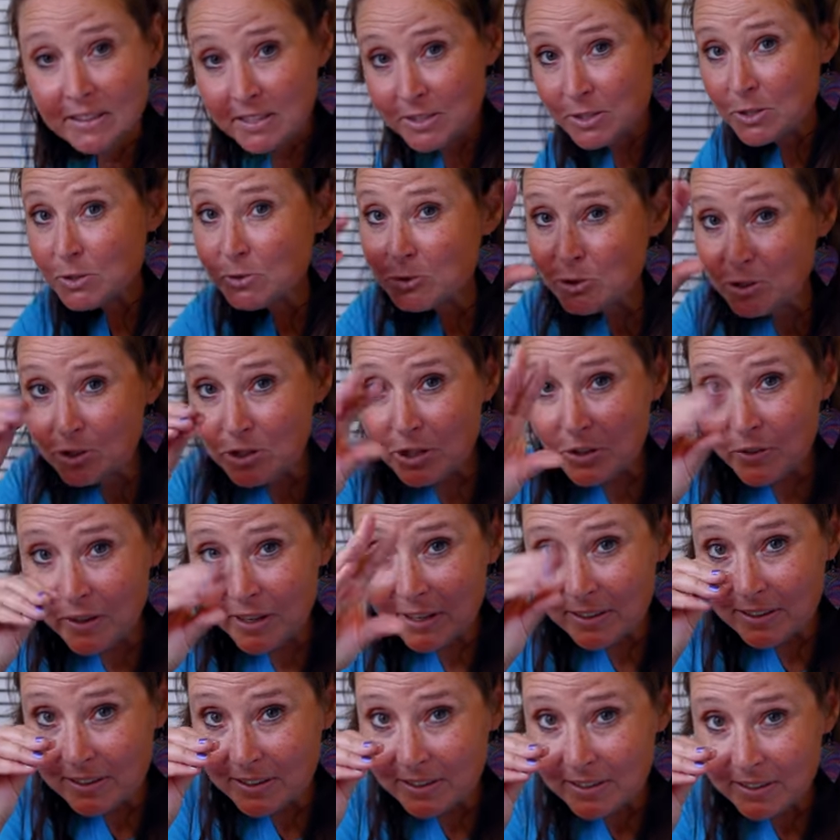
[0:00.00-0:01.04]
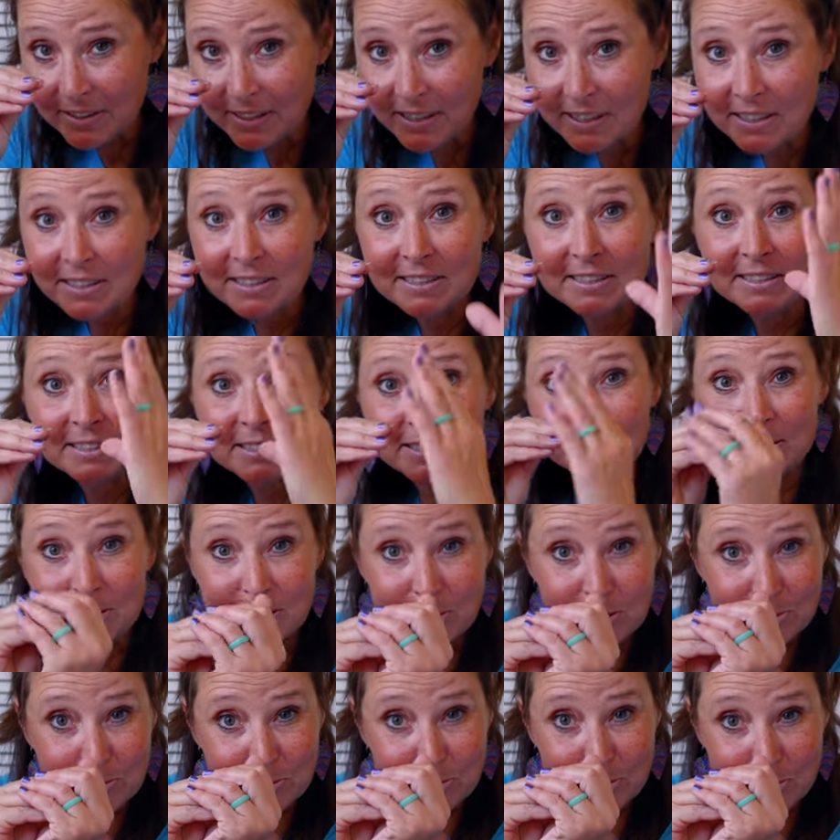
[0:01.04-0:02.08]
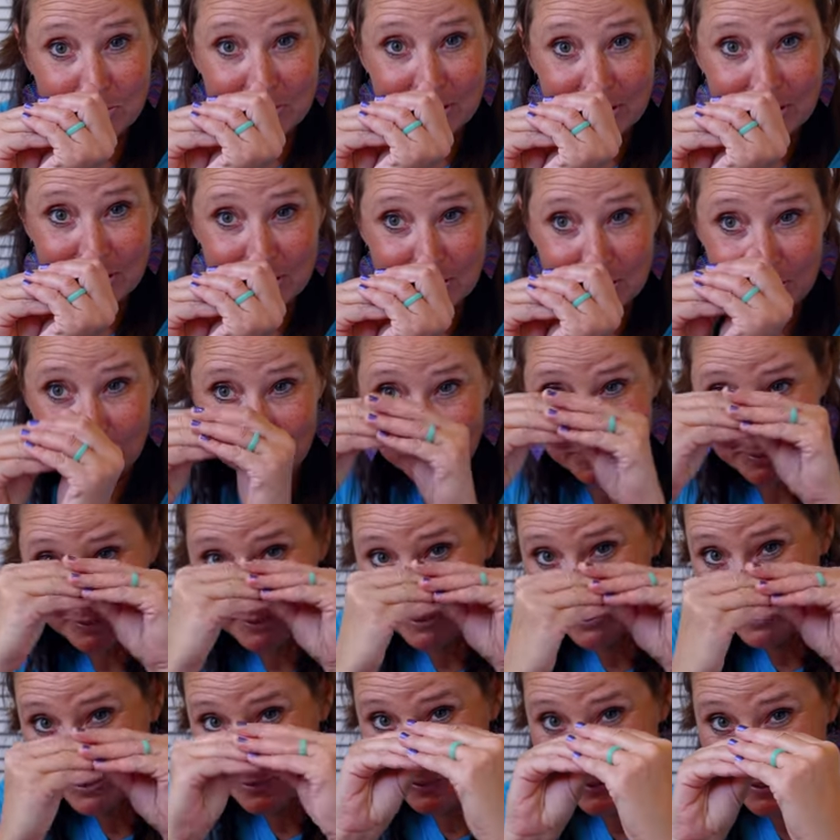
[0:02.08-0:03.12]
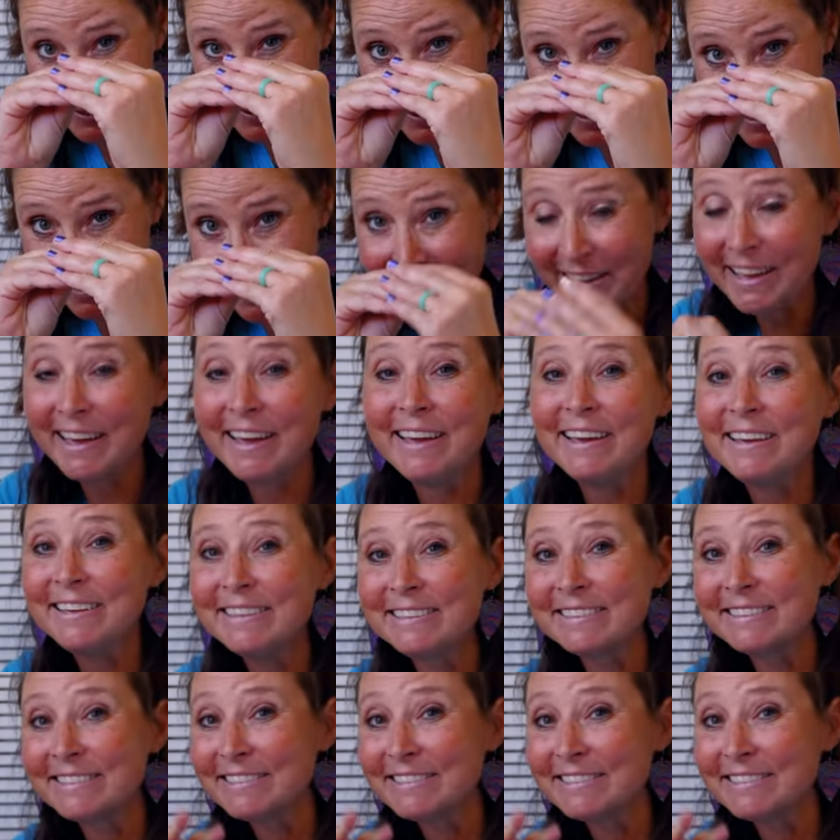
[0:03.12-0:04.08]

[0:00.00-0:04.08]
This is what you're doing? This is what you need to do, okay?